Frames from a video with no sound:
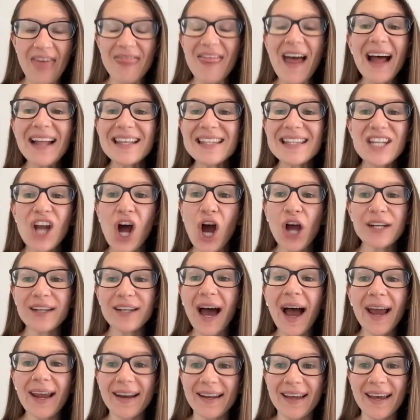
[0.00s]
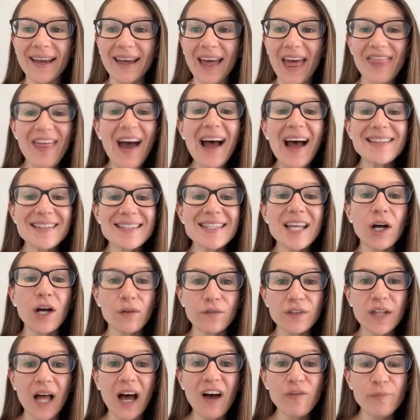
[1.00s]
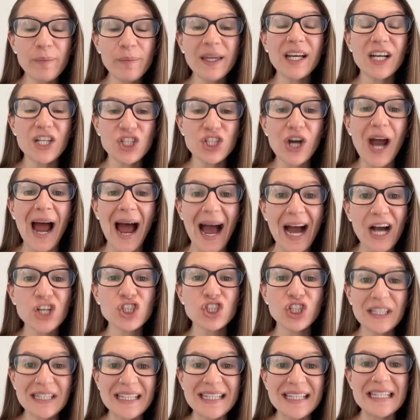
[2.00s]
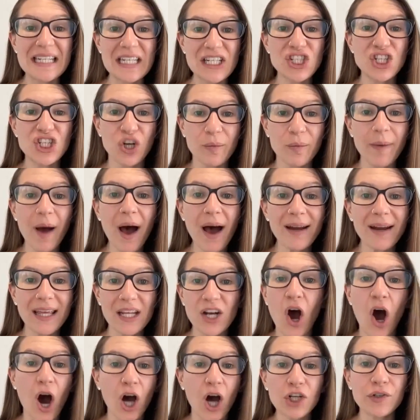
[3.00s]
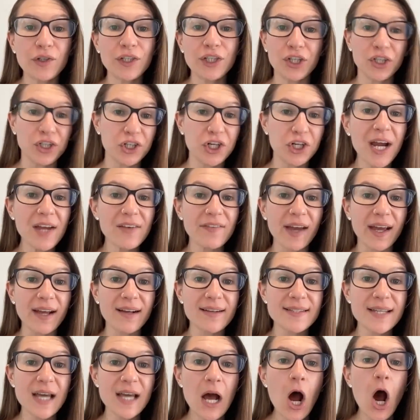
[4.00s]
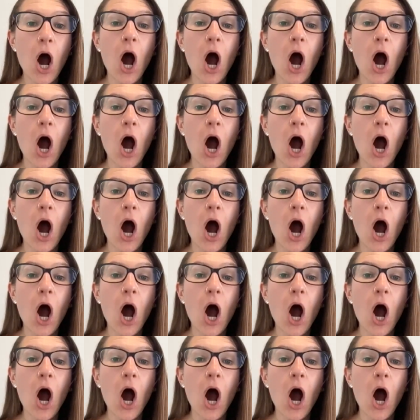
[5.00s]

That's not dieting. That's self-love, because you're actually listening to your body and honoring your cravings.